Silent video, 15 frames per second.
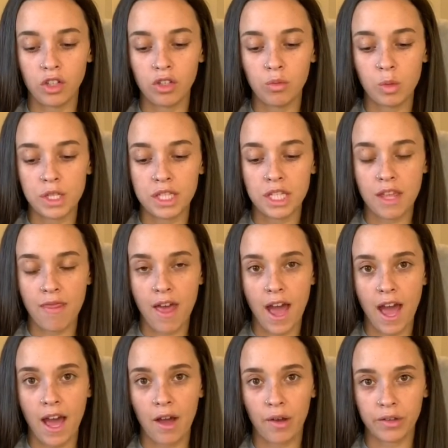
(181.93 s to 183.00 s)
was in that
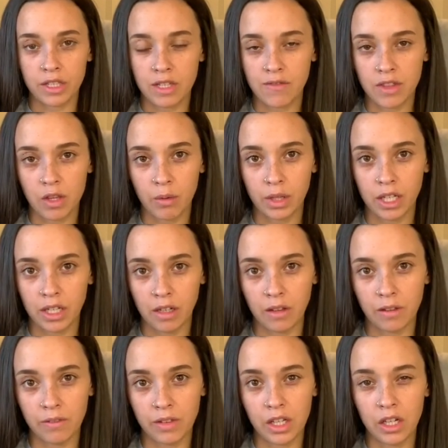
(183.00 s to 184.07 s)
house, even though we didn't
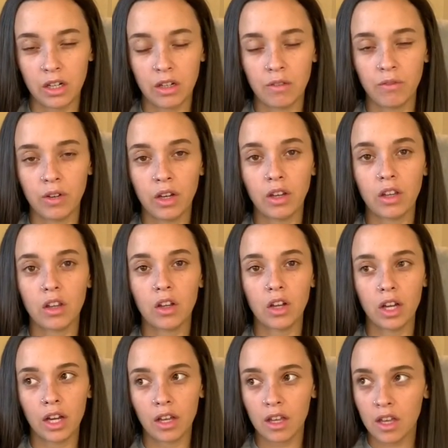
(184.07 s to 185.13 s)
live there very
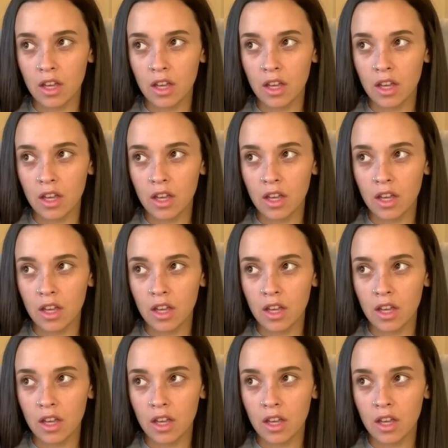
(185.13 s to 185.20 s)
long.